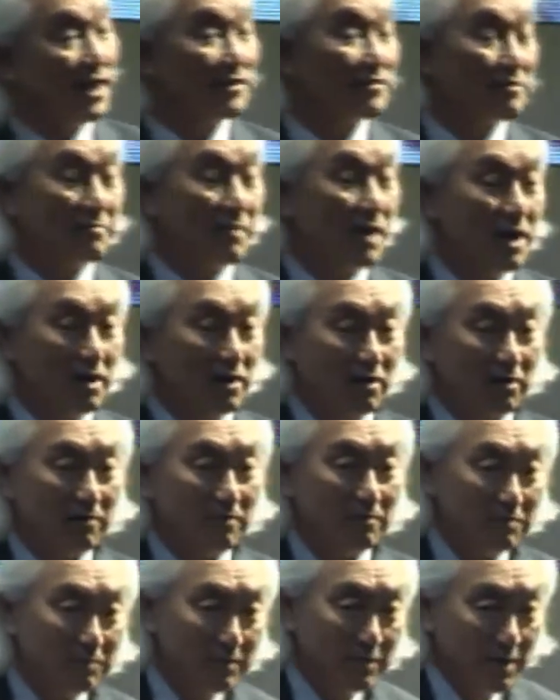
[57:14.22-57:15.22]
not tomorrow.
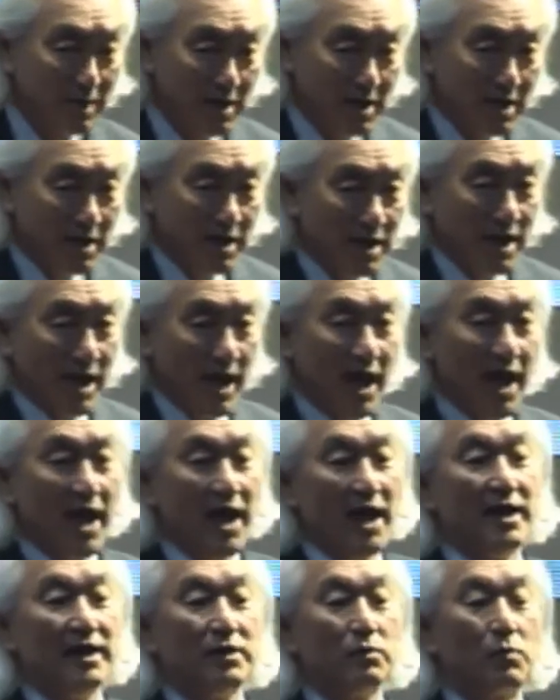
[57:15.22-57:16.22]

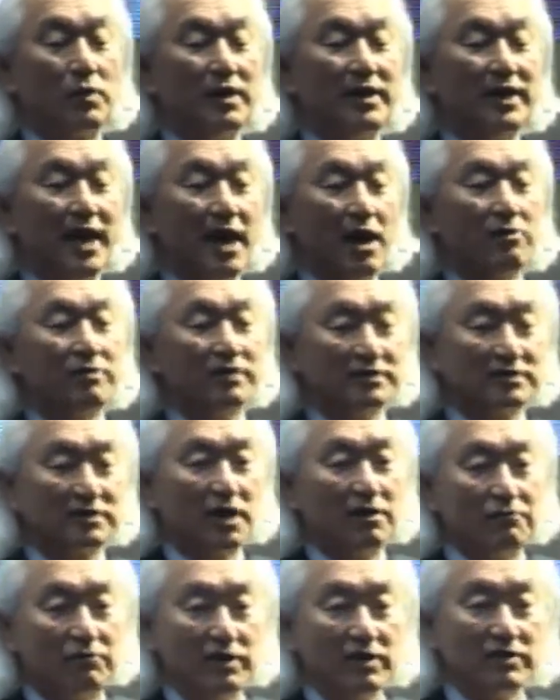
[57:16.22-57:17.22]
And we're now
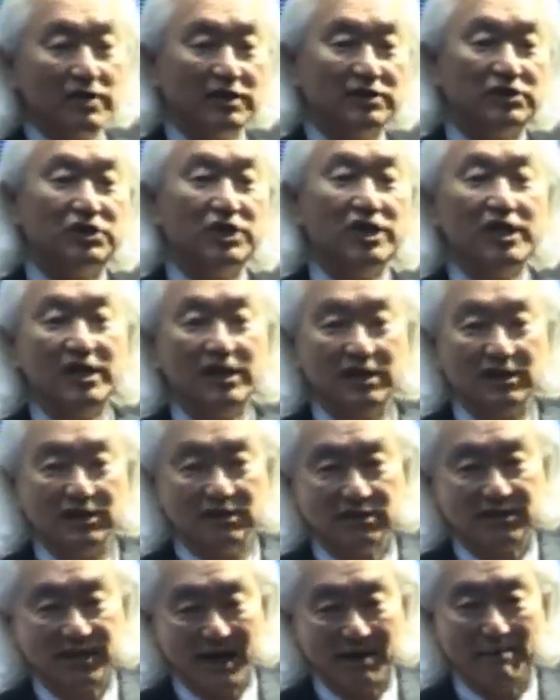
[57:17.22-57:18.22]
discovering the
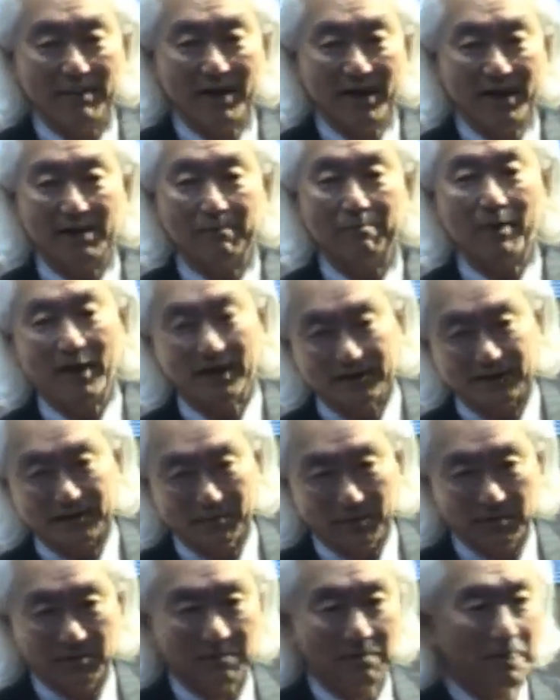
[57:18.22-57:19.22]
genes that make it
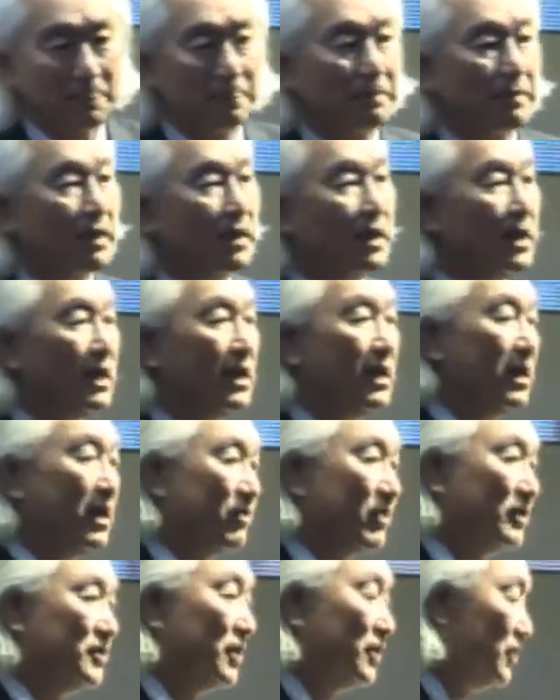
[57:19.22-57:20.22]
possible.
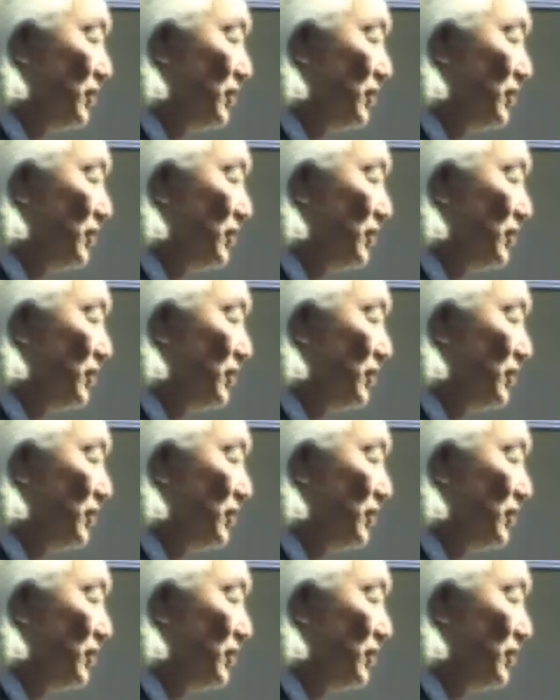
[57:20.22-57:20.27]
There's